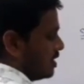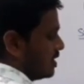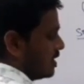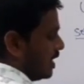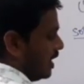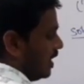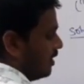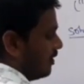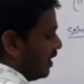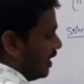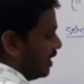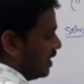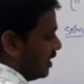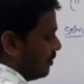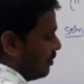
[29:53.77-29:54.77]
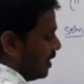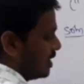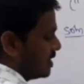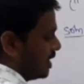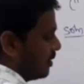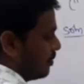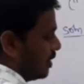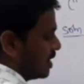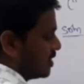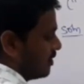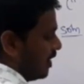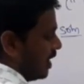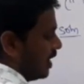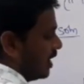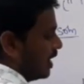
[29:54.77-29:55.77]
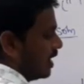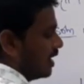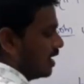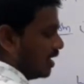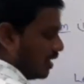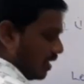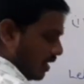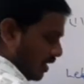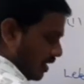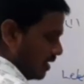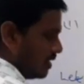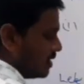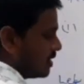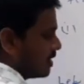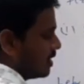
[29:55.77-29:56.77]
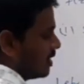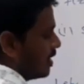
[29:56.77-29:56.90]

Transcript: z divided by z plus 1 is